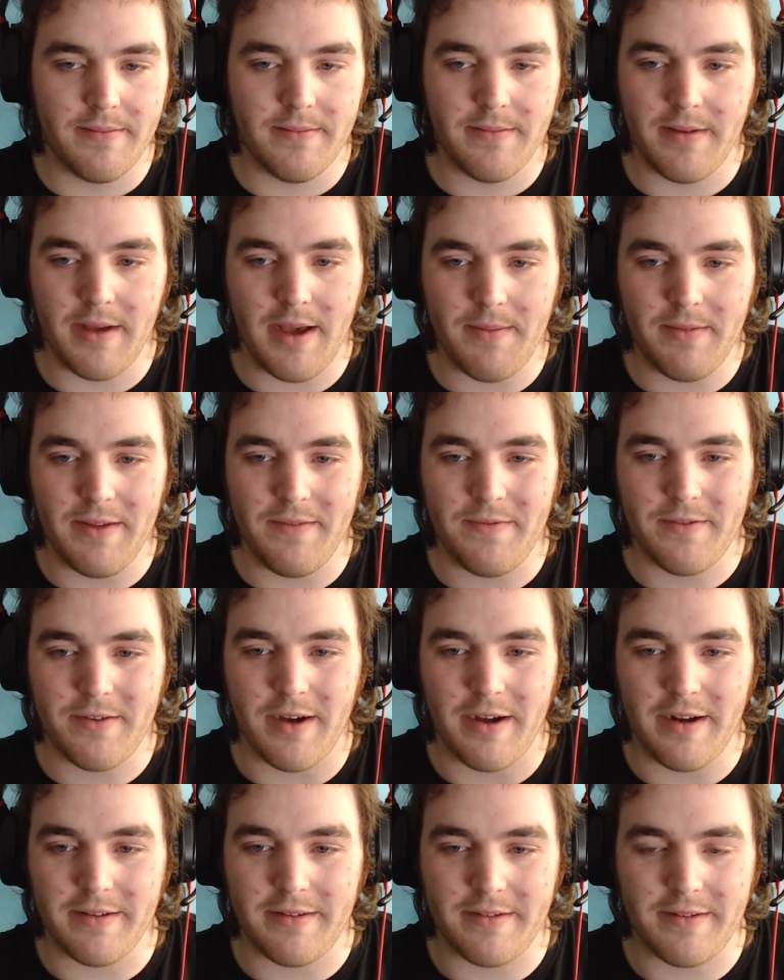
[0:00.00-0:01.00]
I'm left
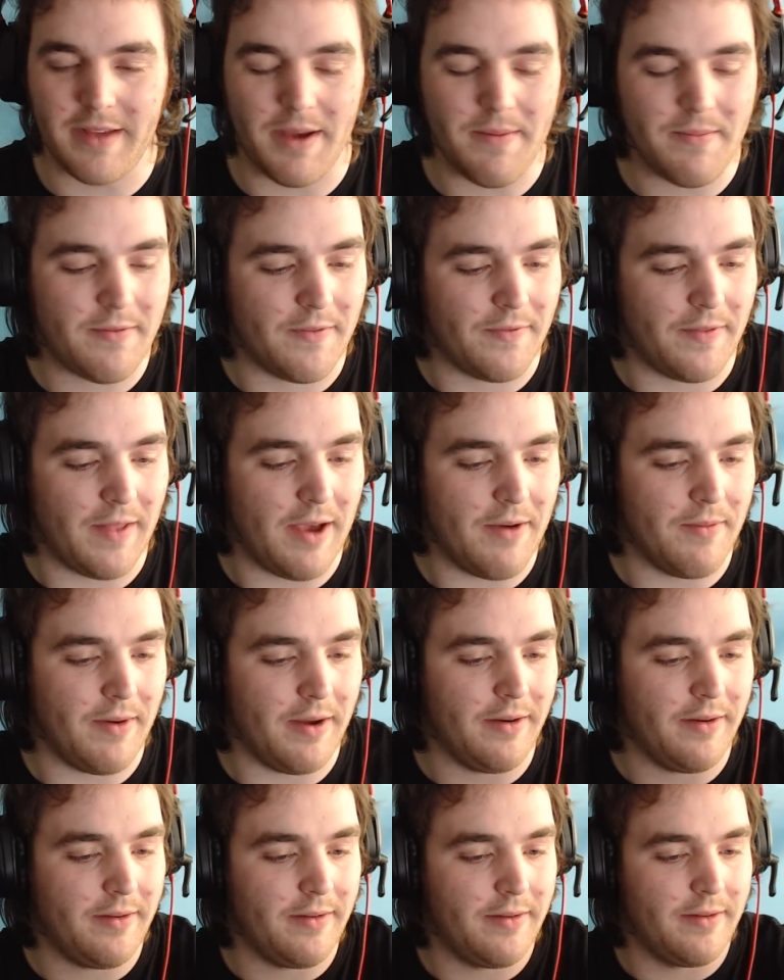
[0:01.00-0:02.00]
kind of stumped with that
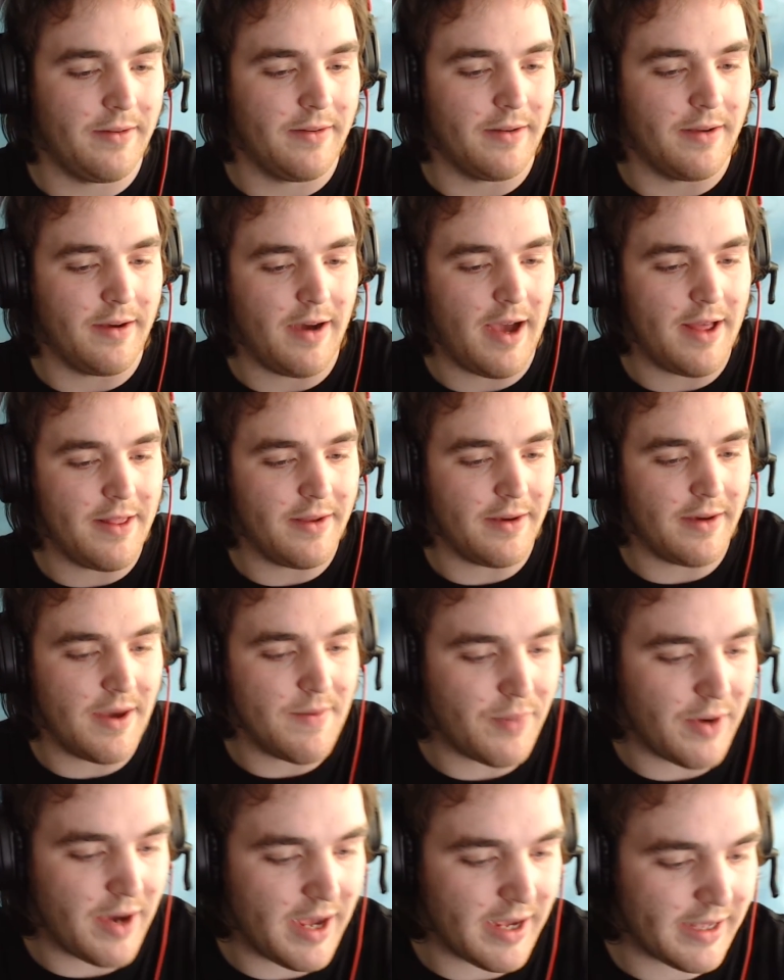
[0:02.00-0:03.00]
one. Either I
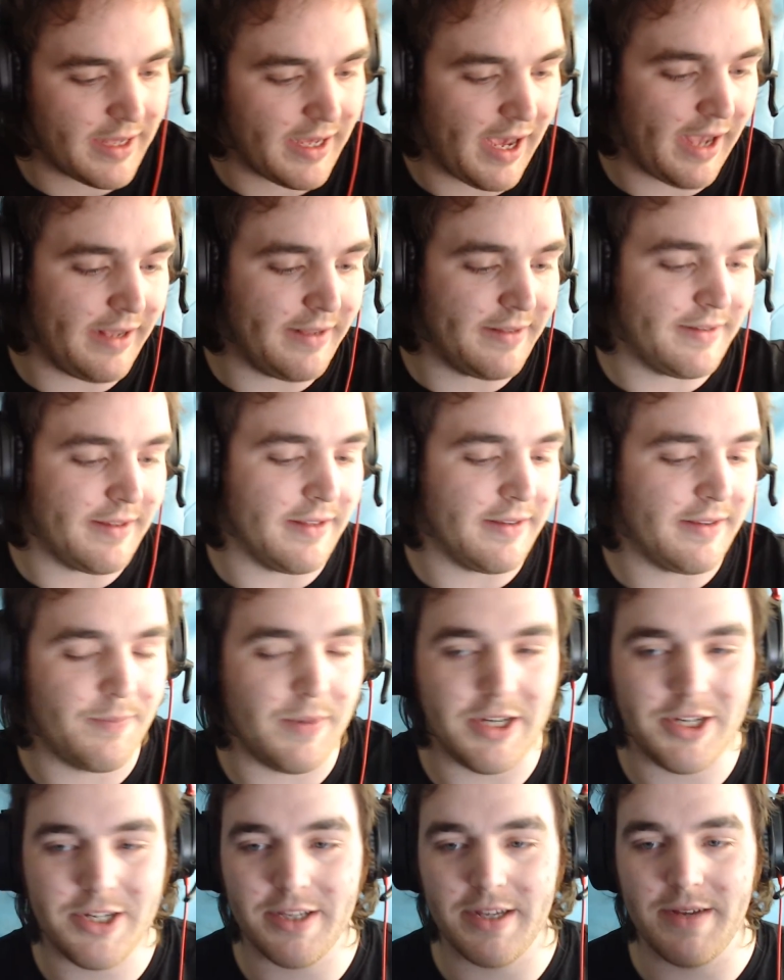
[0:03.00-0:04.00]
buy a case that's
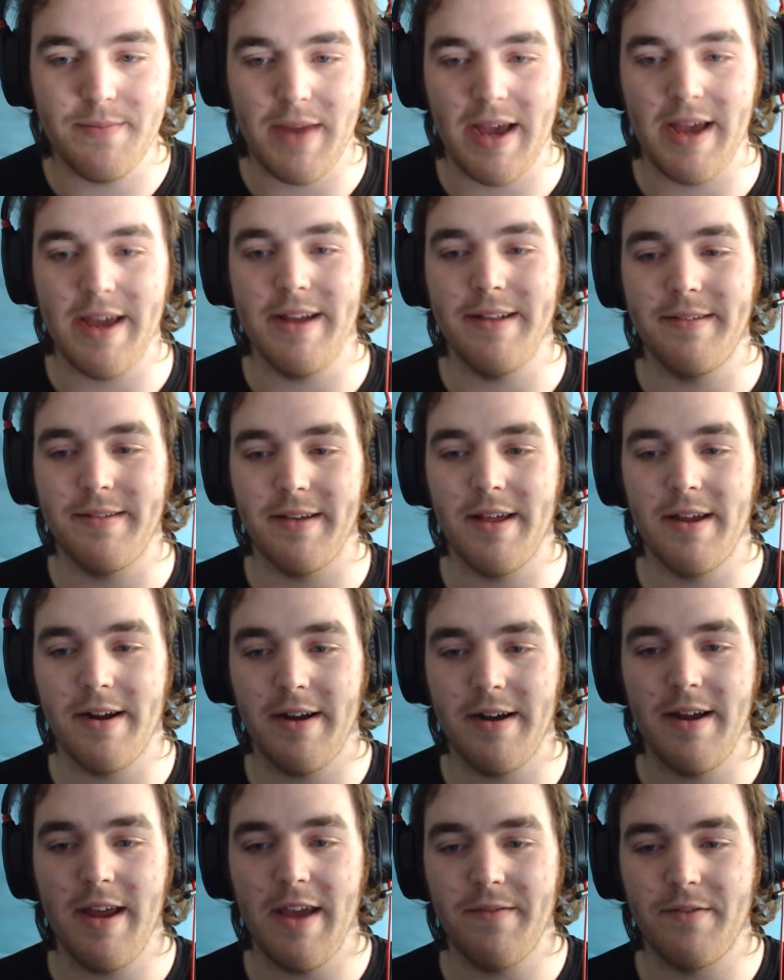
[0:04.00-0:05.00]
specially made so that
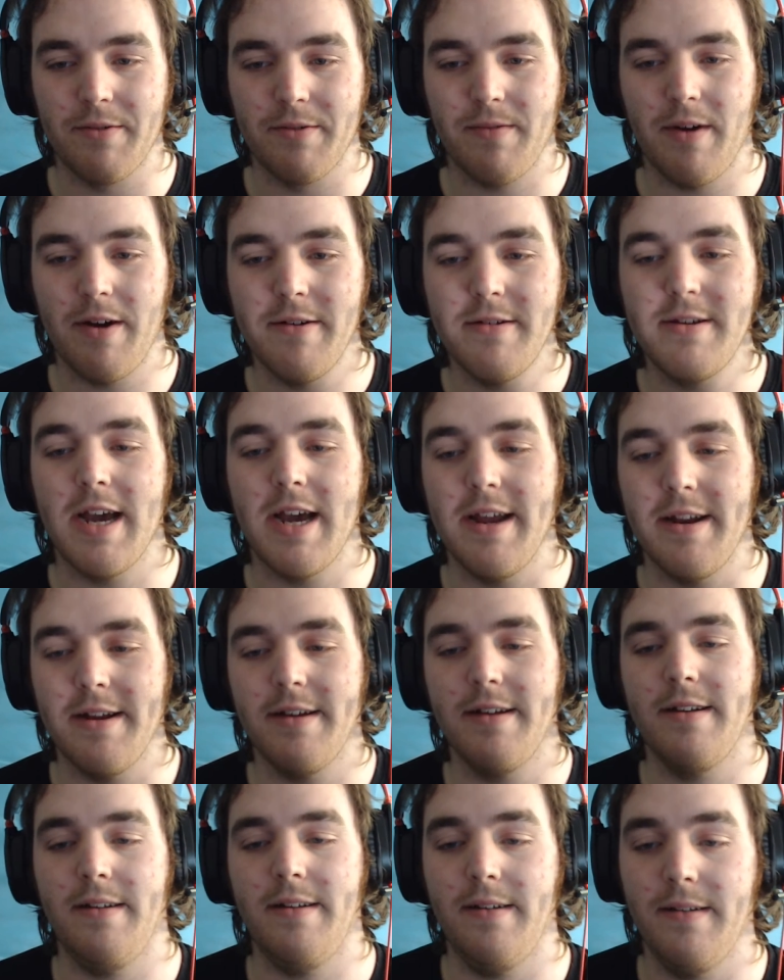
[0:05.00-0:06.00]
I don't have to rotate
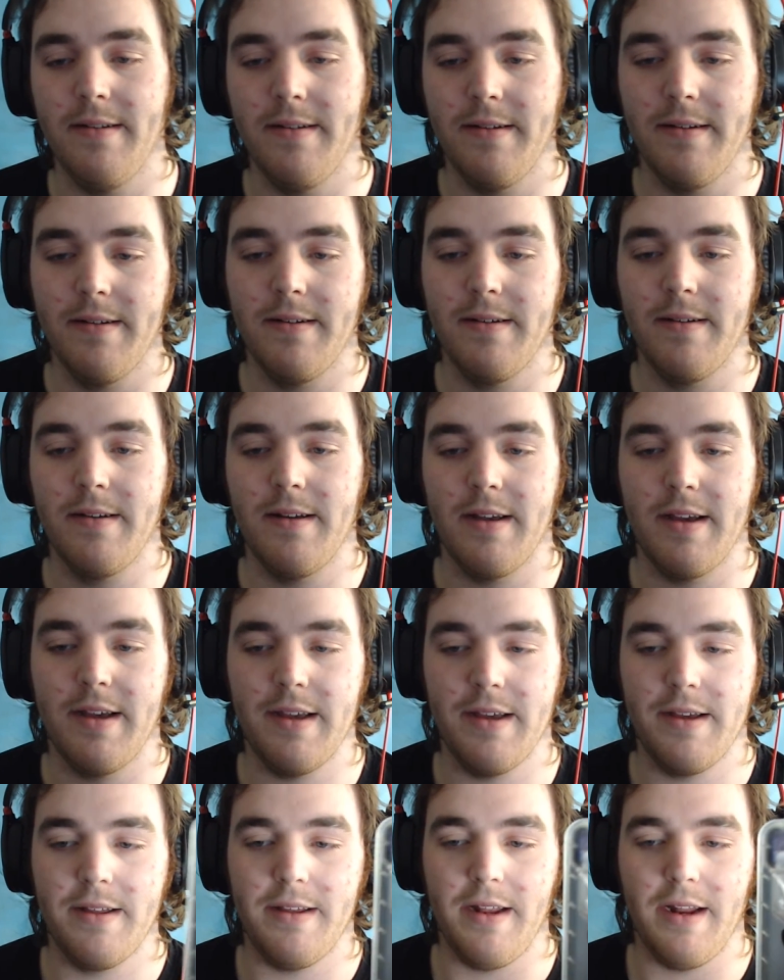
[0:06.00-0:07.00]
it.
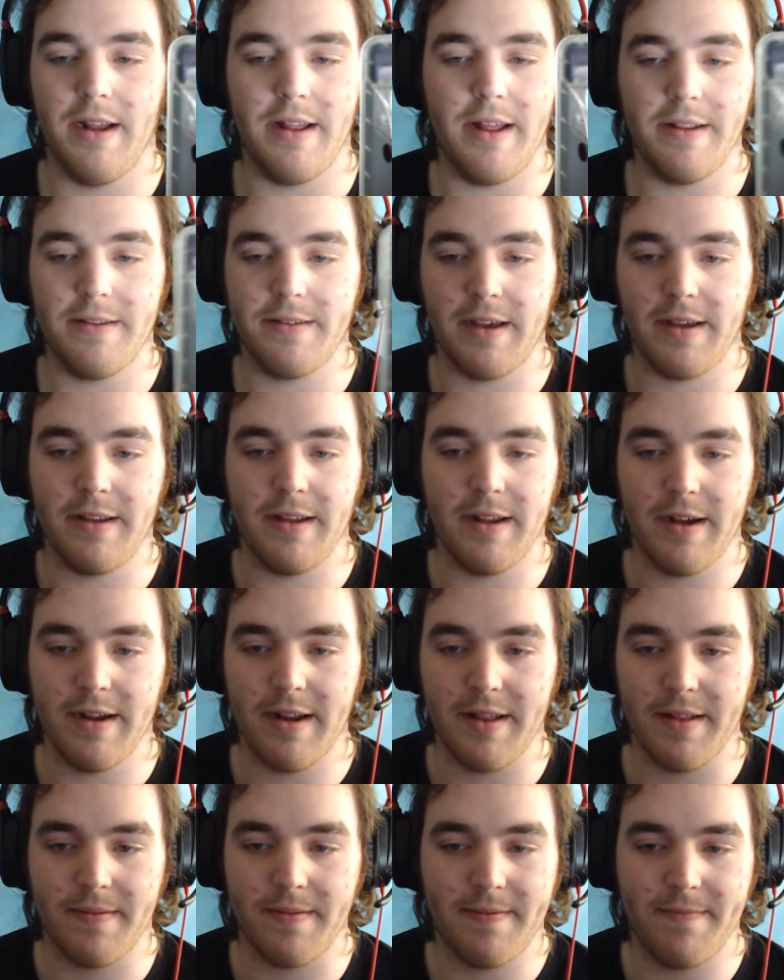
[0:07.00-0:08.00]
It's like,
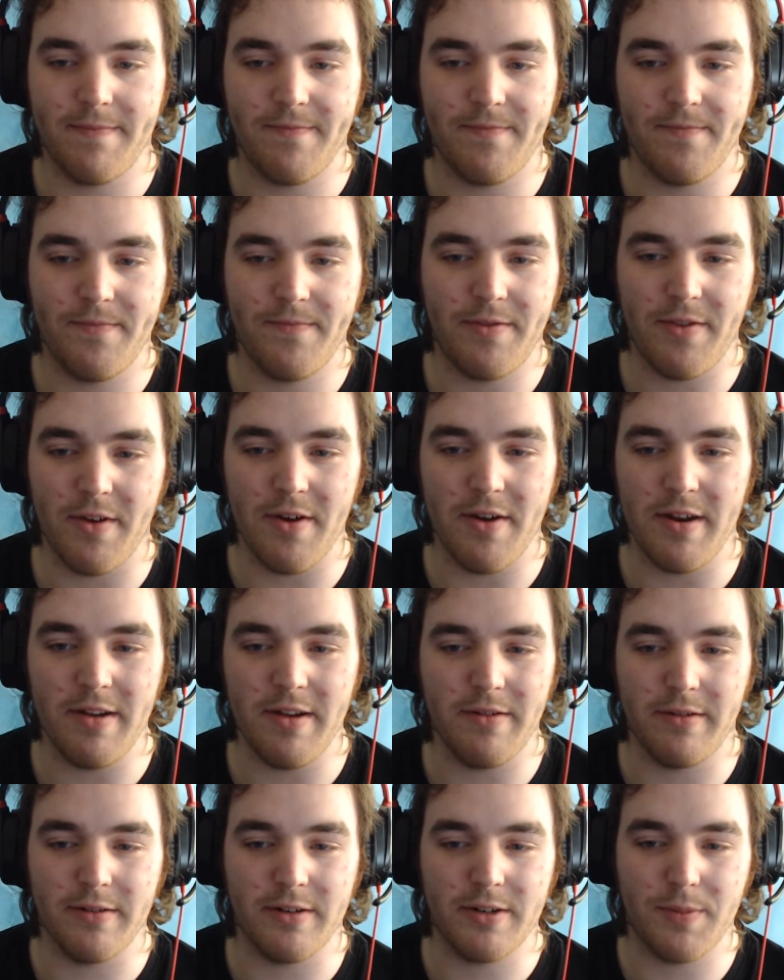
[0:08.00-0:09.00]
another $30
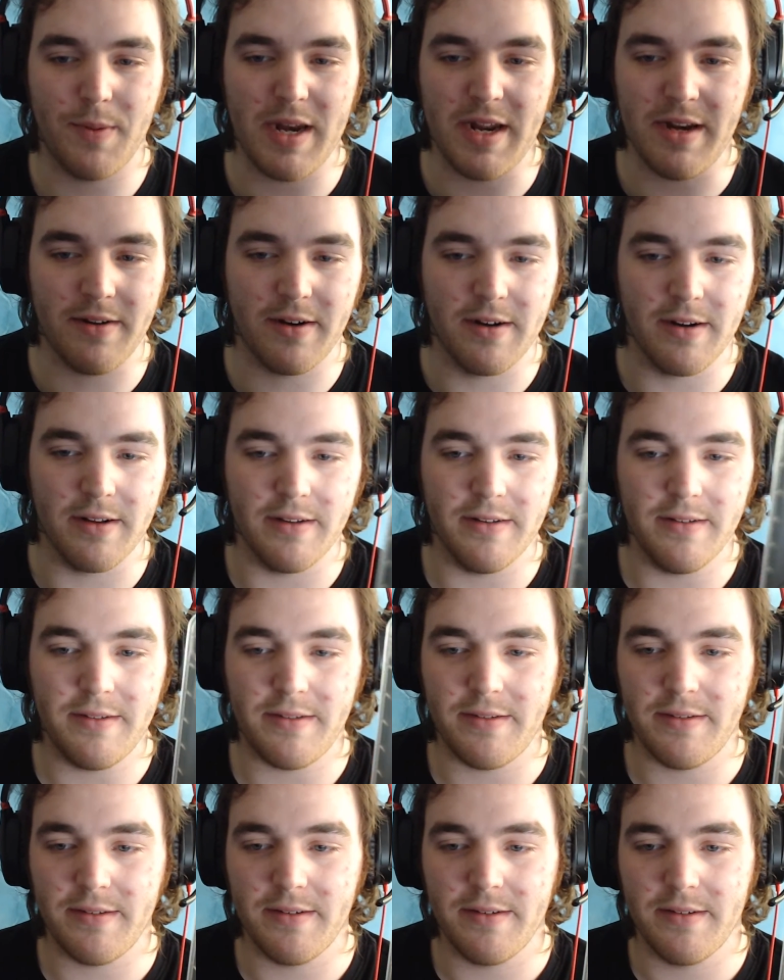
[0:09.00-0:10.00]
or
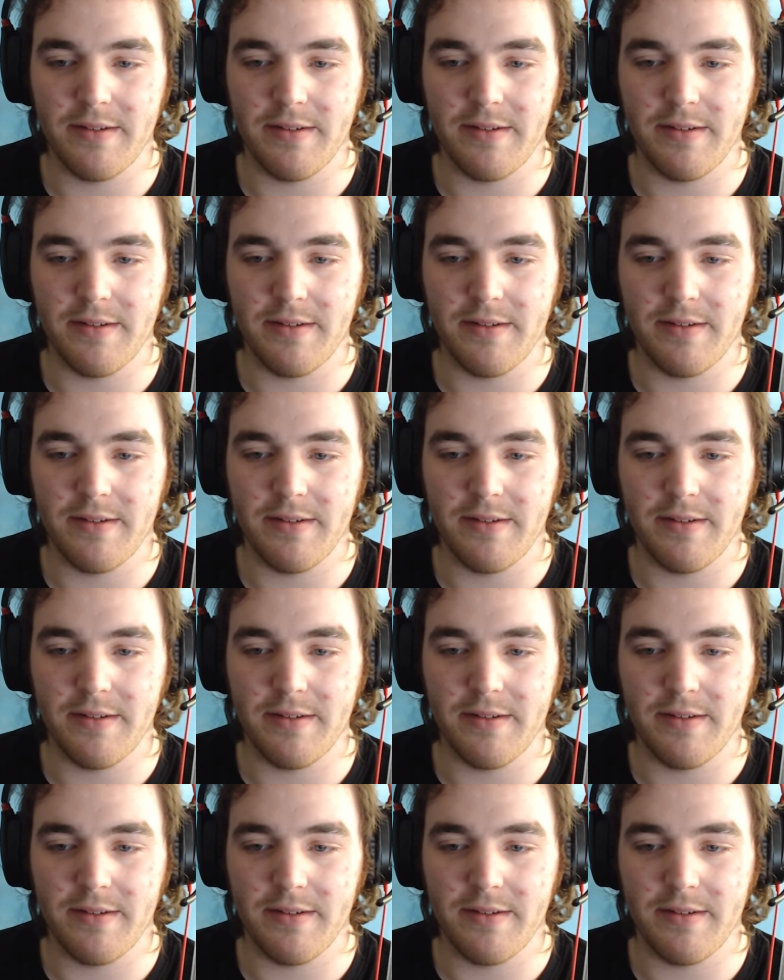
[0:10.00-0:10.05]
$20.